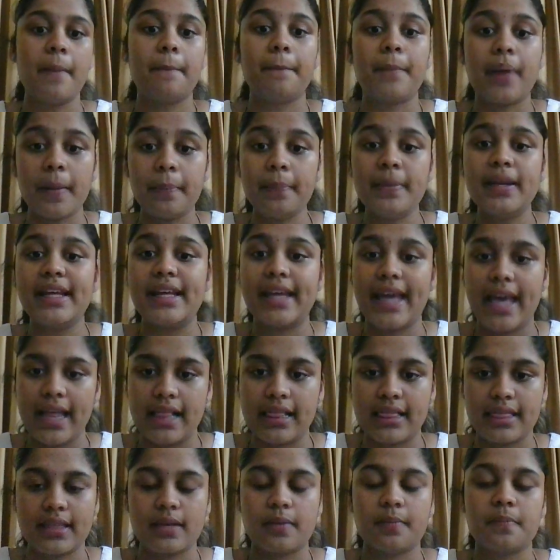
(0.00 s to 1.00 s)
Public
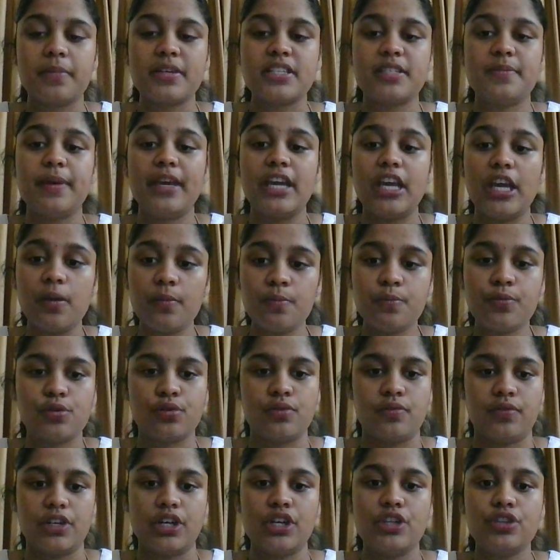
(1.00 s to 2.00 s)
health must be
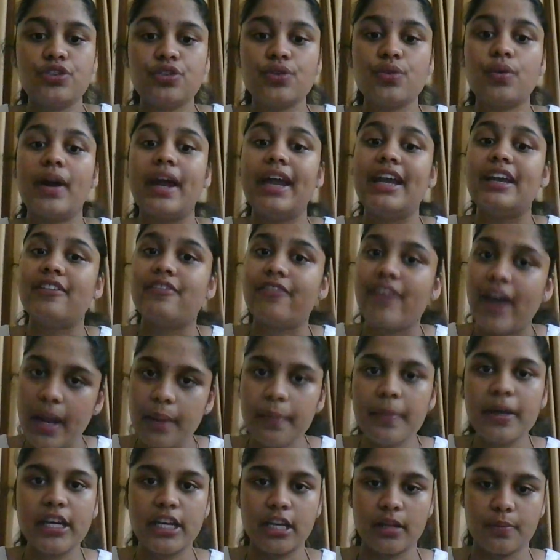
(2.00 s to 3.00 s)
improved through
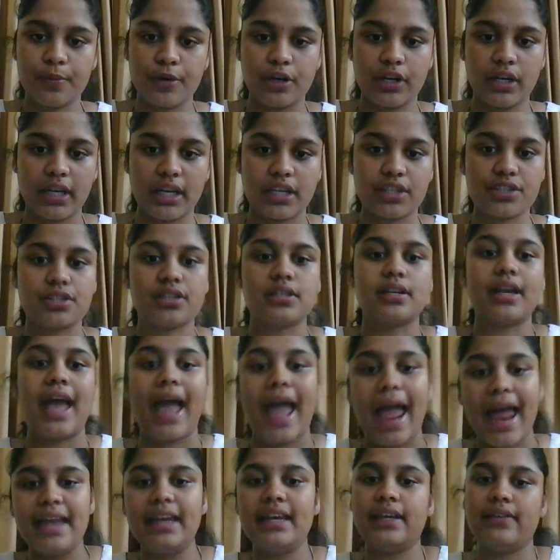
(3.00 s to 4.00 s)
environmental protection
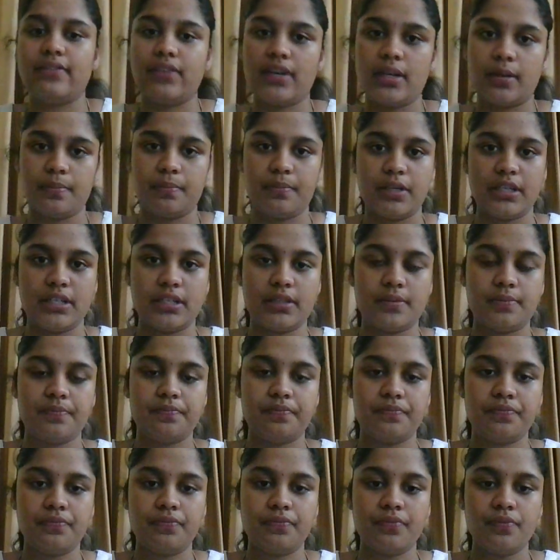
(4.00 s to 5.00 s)
and development.
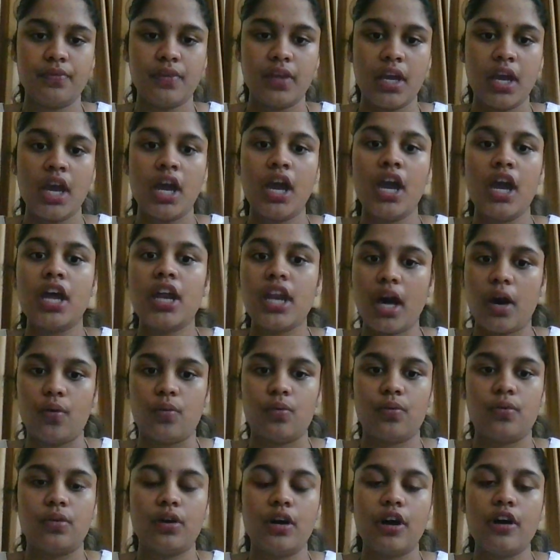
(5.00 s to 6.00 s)

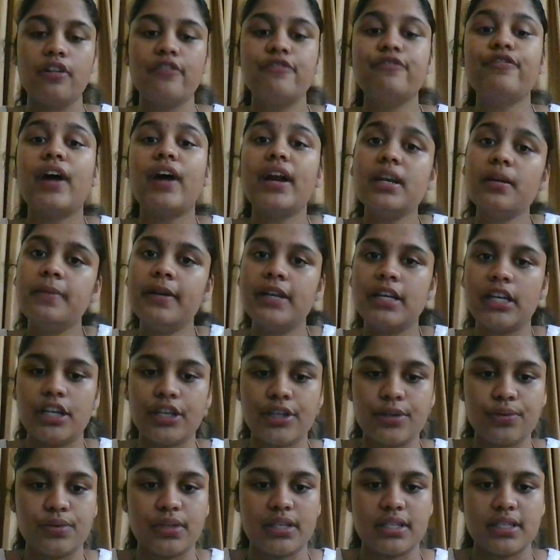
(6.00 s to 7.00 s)
Now, fundamental
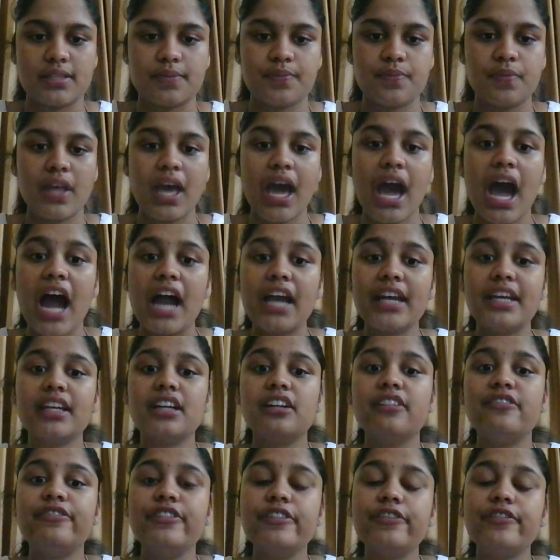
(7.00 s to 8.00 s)
duties.
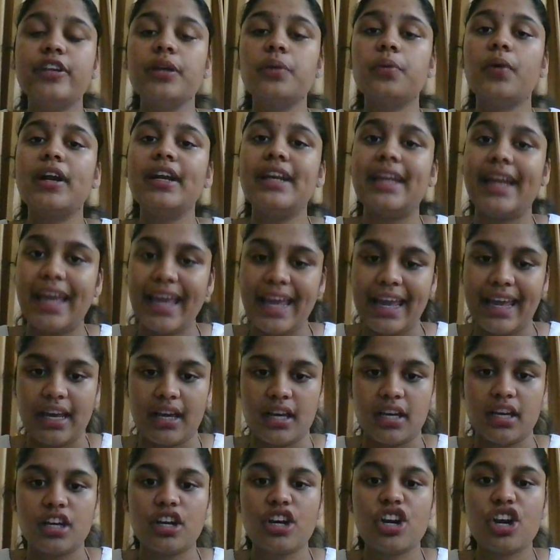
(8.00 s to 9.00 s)
Article 51A,
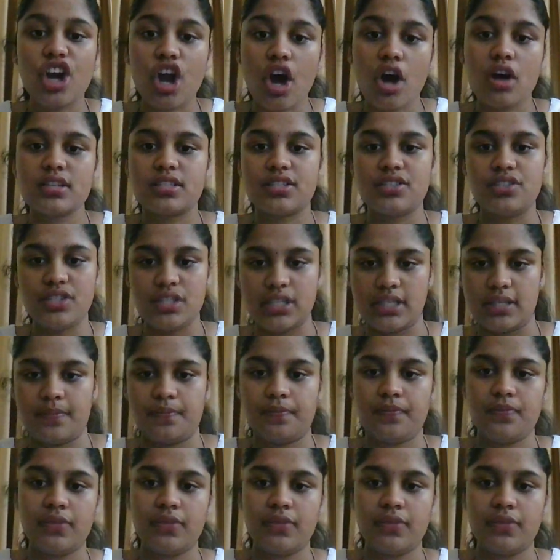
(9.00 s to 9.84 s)
Clause G.